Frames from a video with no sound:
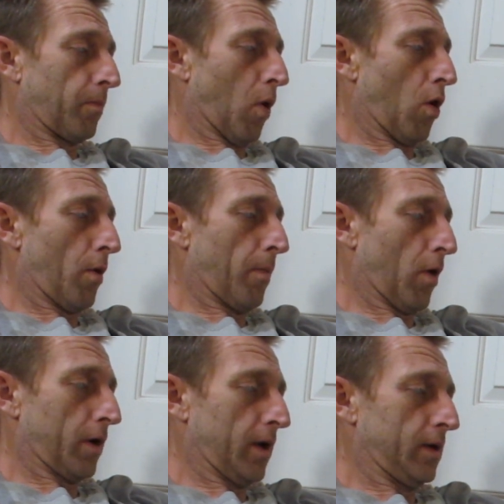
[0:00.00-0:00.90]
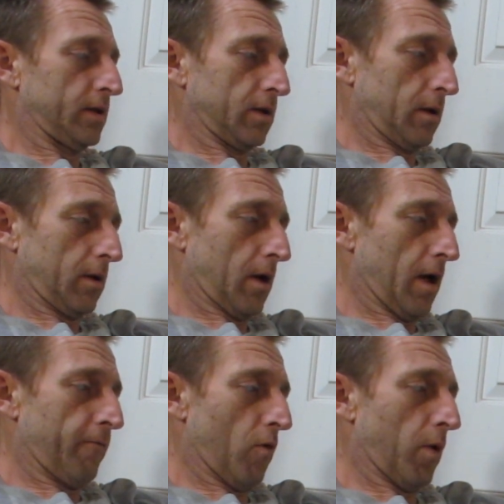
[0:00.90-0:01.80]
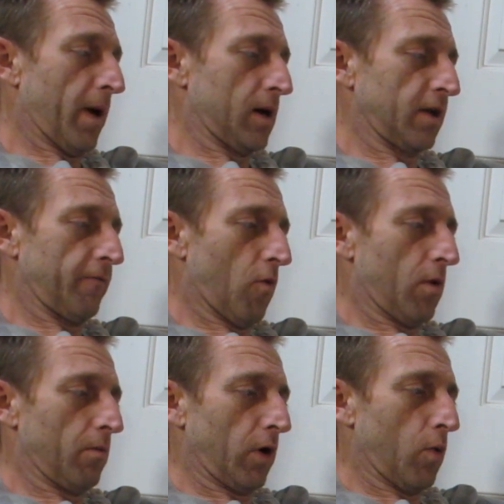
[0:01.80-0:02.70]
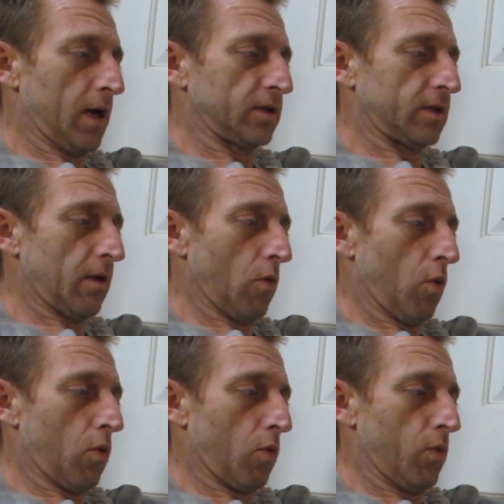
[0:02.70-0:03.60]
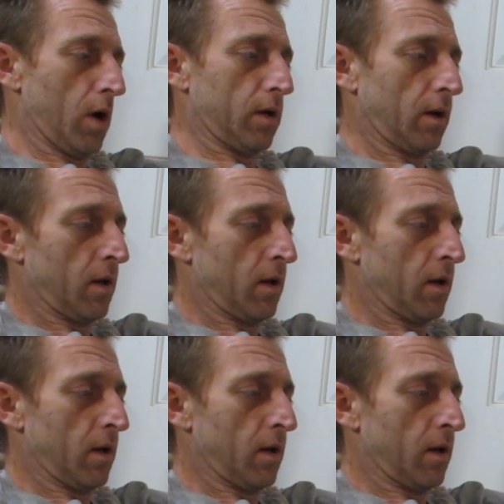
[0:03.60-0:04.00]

prepares a form request or what